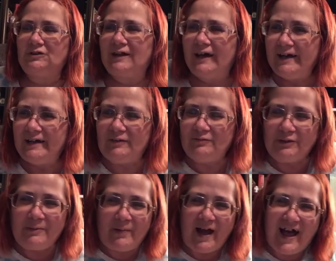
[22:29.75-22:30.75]
Hi,
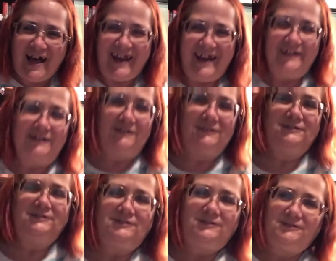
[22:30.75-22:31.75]
everybody.
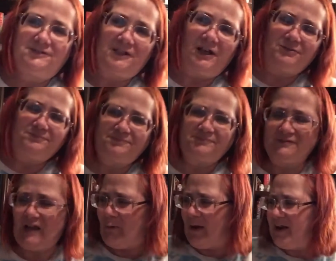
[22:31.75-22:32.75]
So,
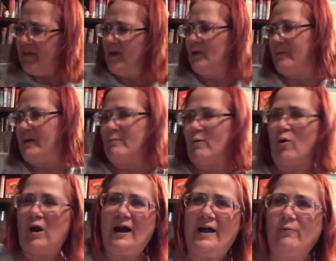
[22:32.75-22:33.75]
I read a little bit
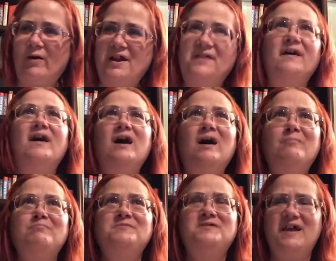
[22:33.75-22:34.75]
more. I wanted to up
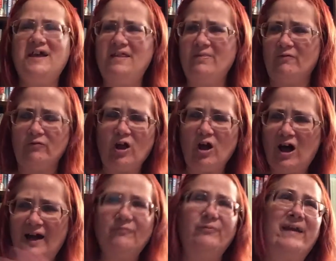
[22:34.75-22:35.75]
to end the
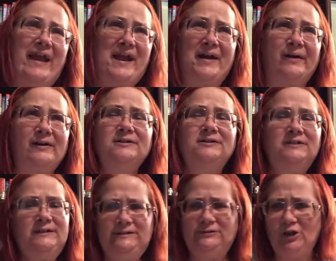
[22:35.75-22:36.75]
vlog here
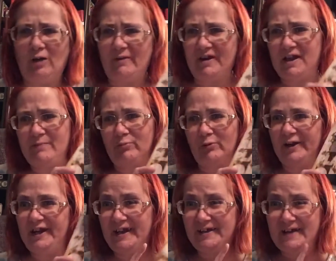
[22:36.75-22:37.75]
even though I'm going to keep
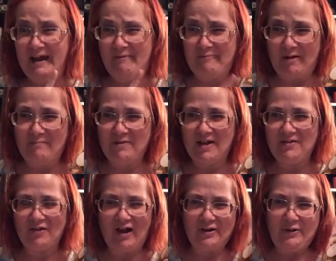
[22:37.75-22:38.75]
reading after I'm done
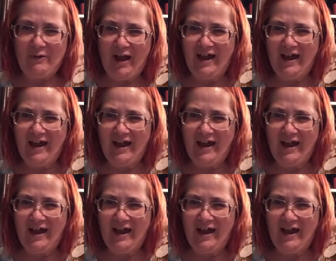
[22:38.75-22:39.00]
talking to you,